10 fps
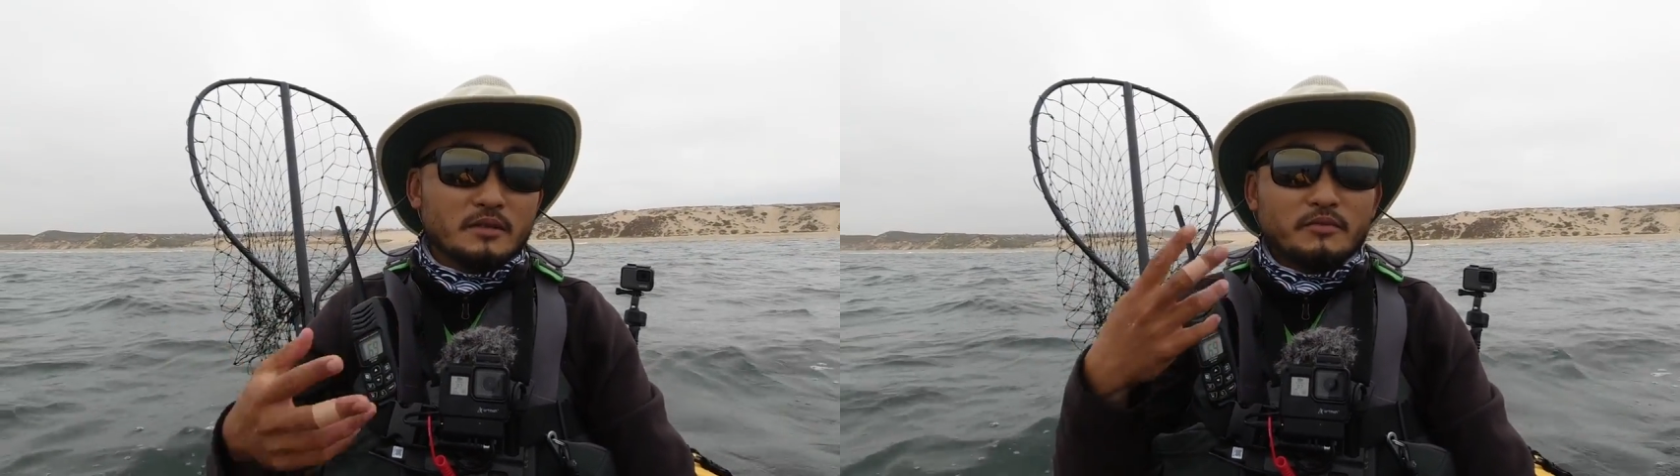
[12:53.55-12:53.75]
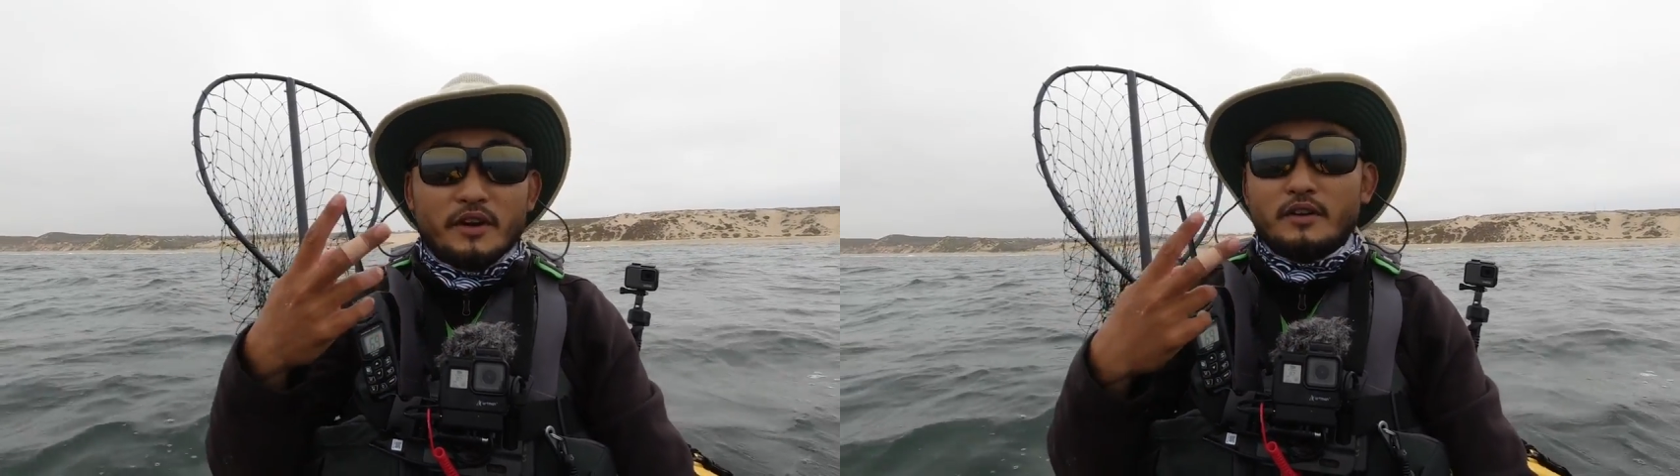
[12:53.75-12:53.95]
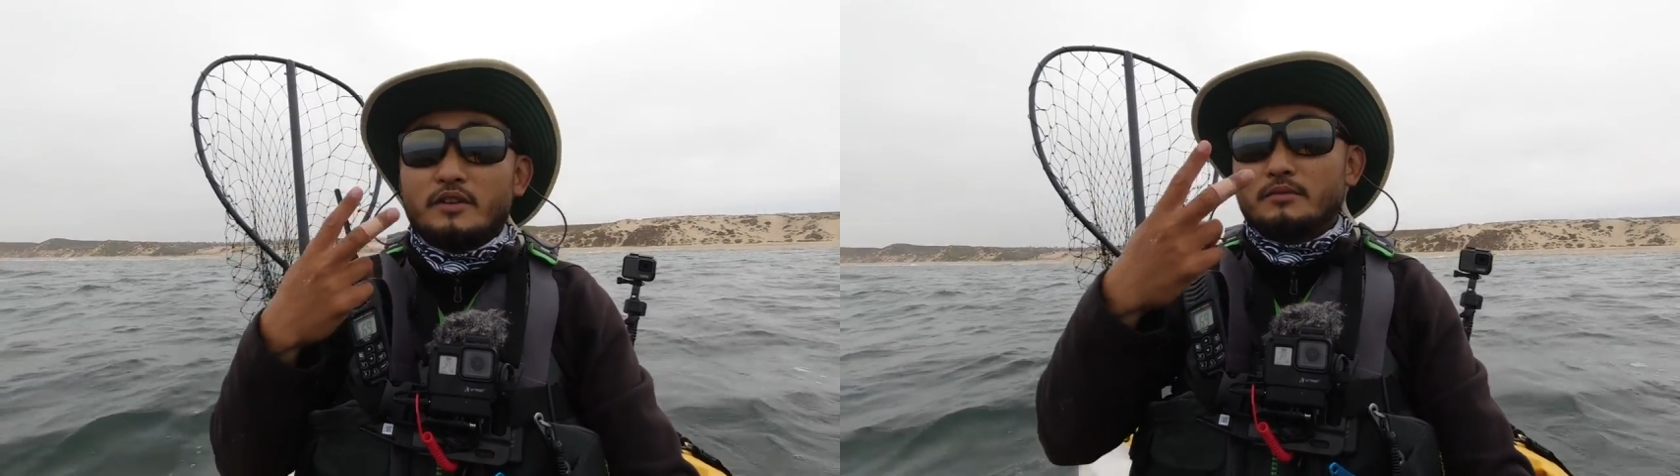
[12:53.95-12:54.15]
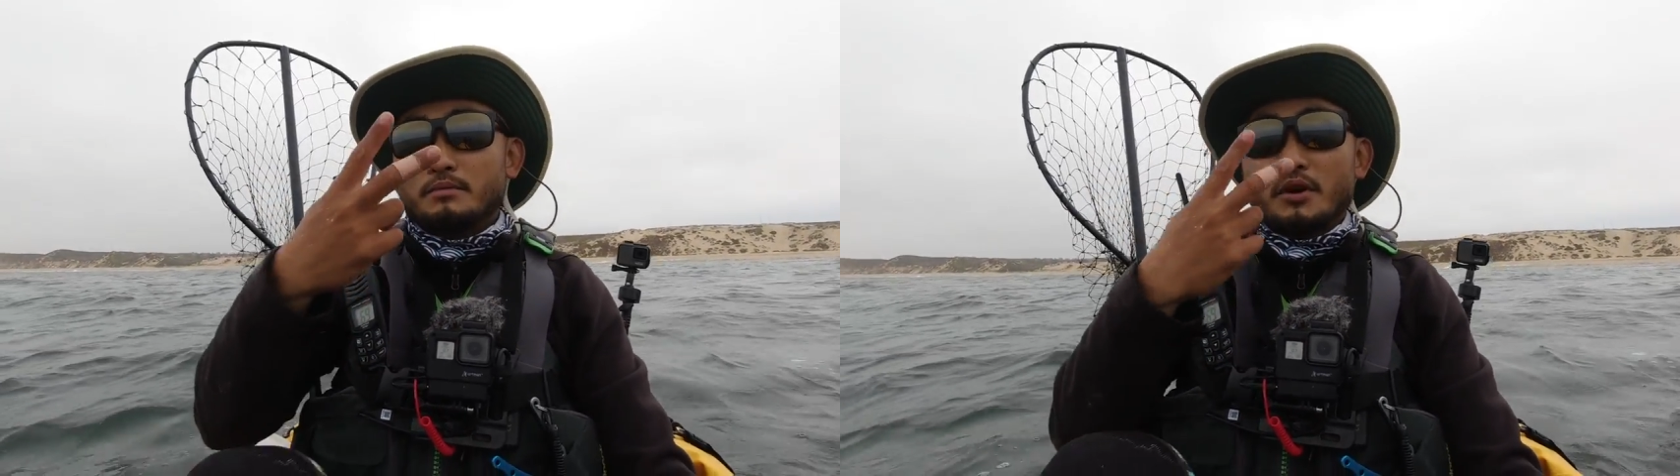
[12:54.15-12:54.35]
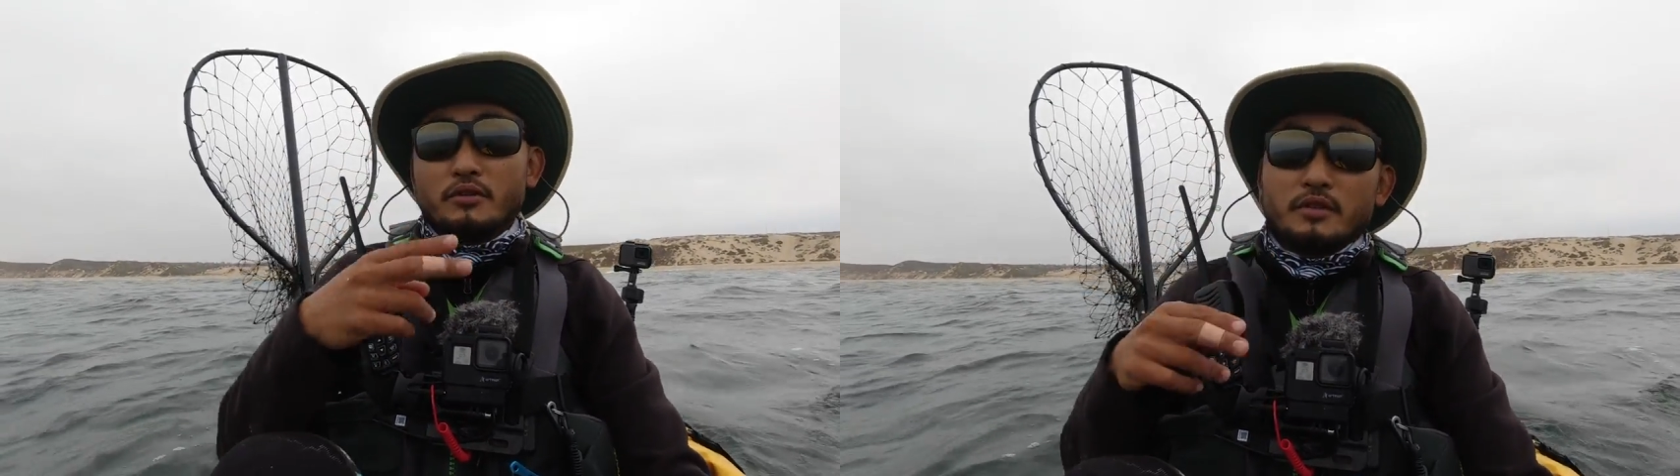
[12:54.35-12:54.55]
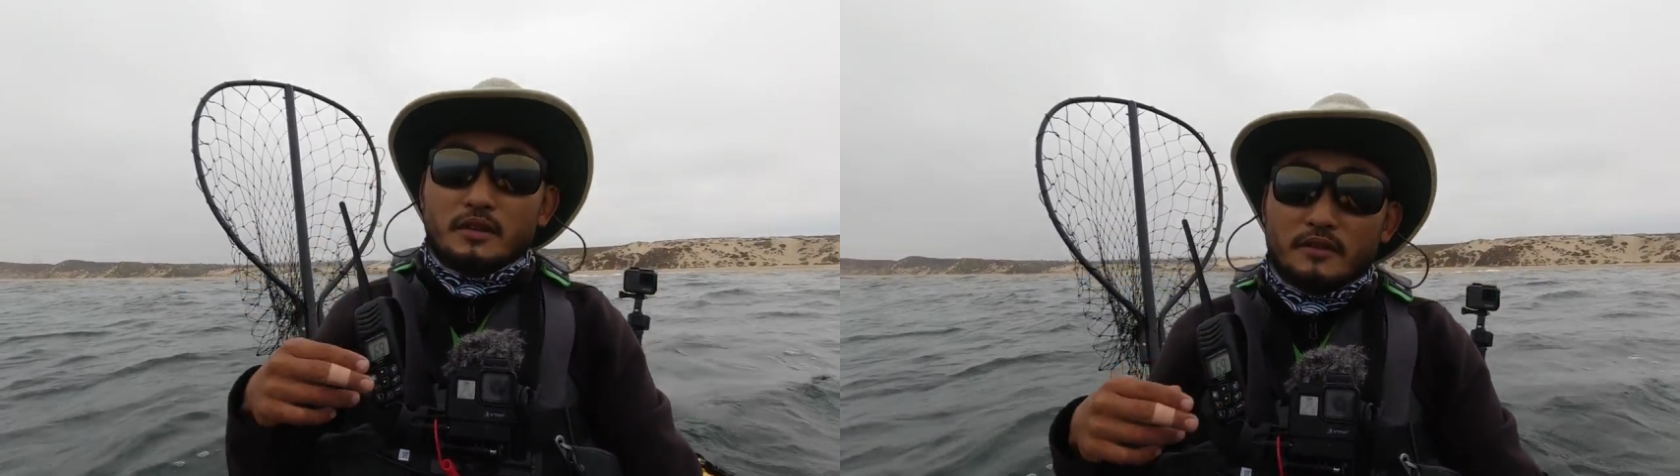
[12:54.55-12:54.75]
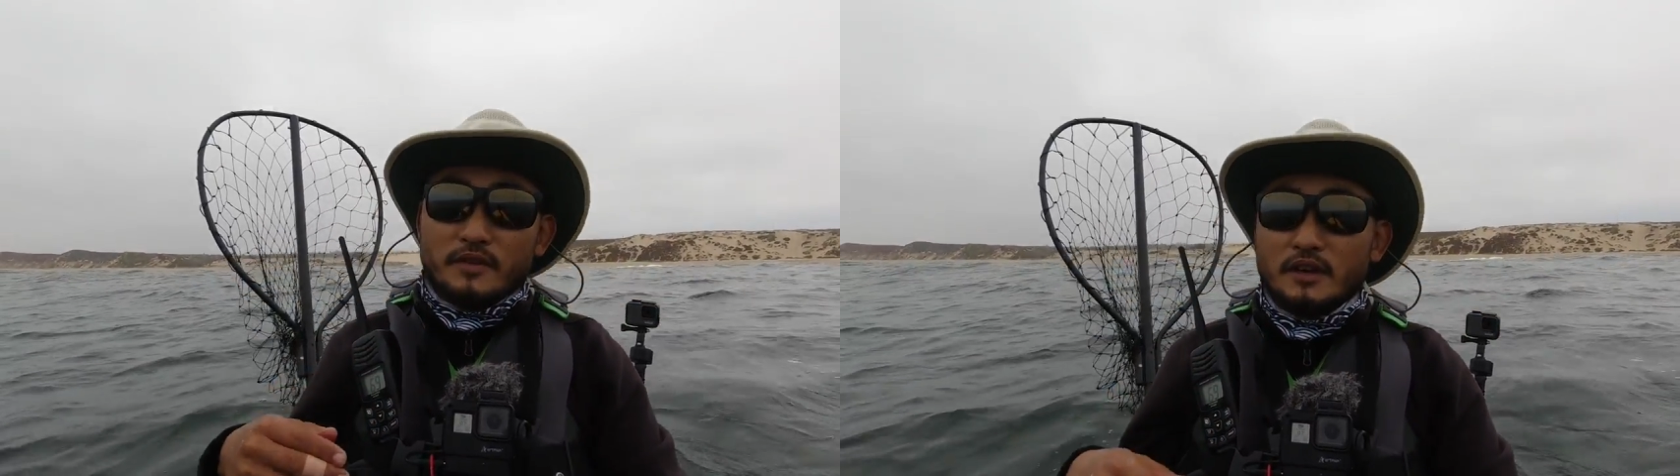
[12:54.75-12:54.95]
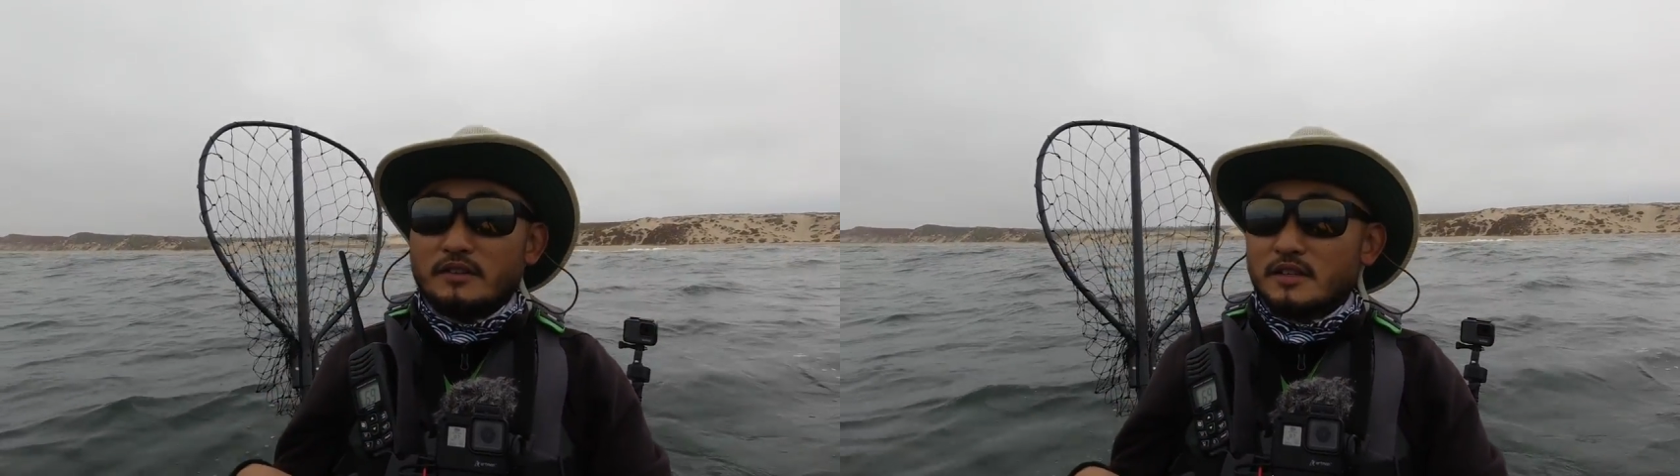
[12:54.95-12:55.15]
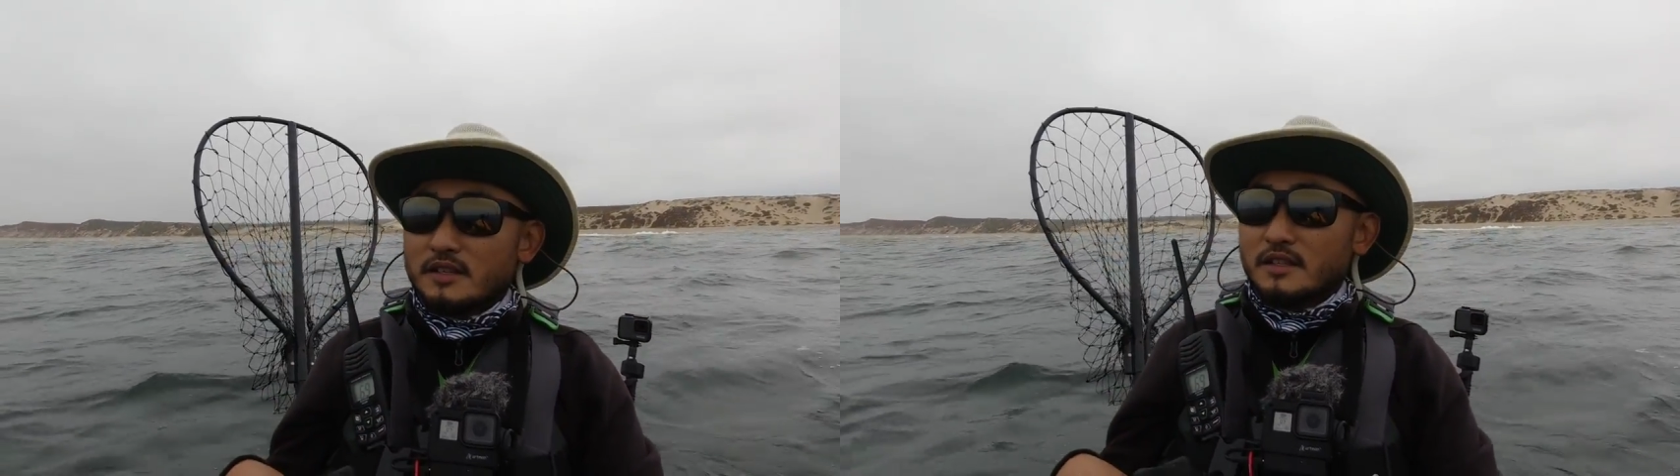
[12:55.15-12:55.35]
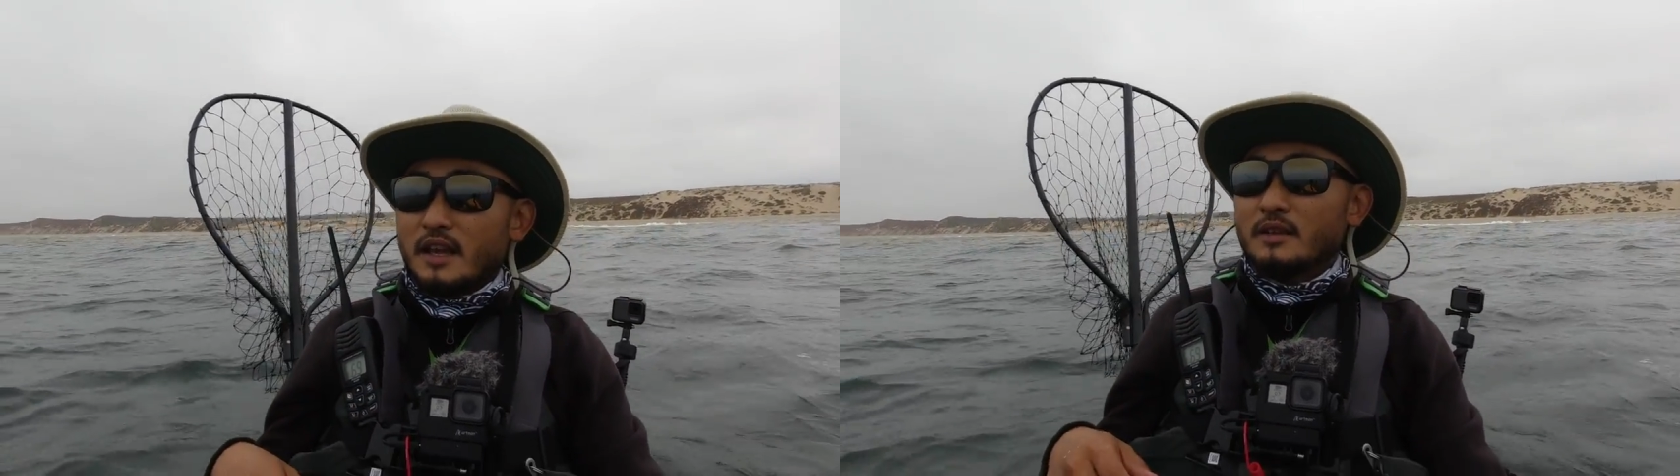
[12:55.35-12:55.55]
very both very
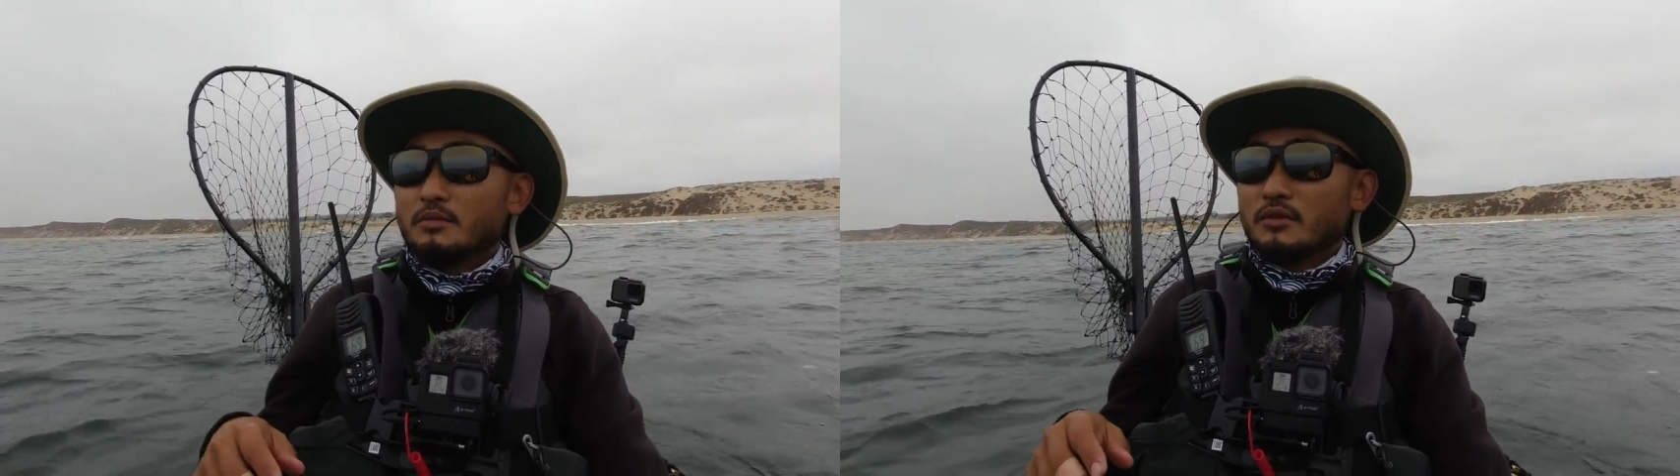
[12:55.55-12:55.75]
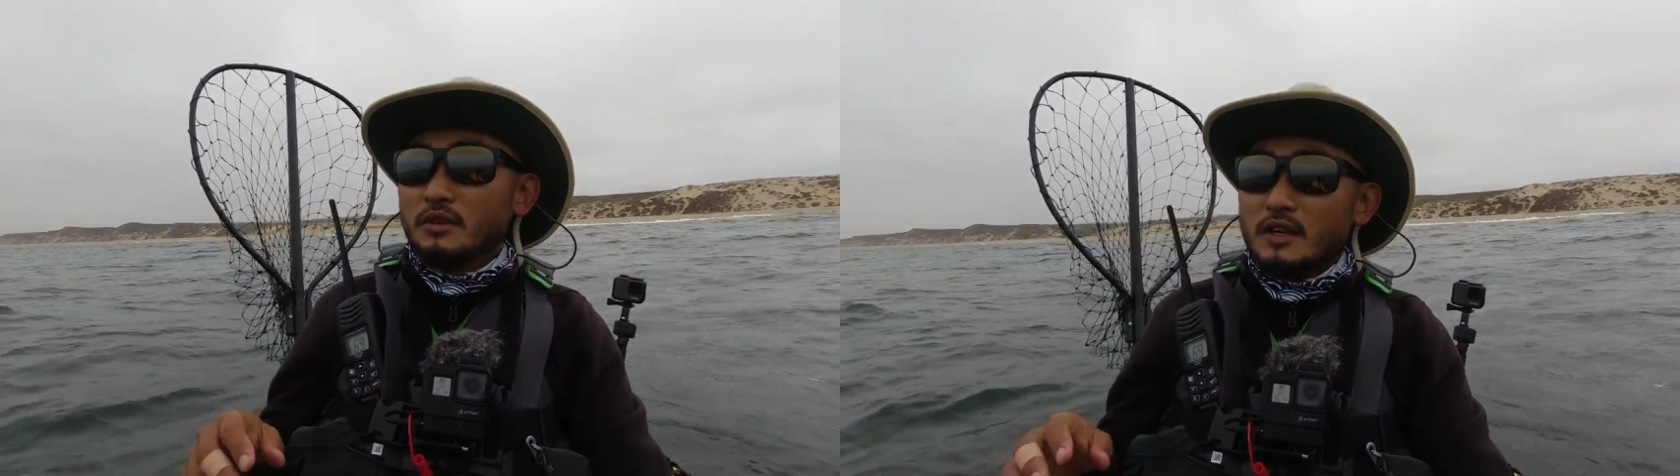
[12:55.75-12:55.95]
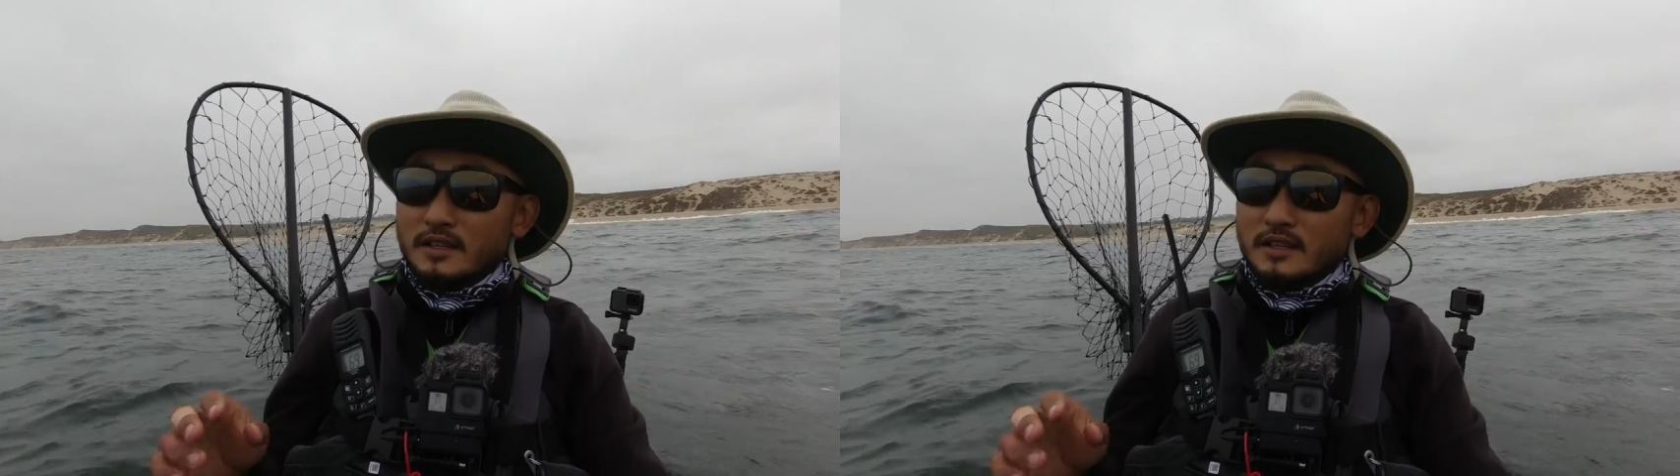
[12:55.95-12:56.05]
sustainable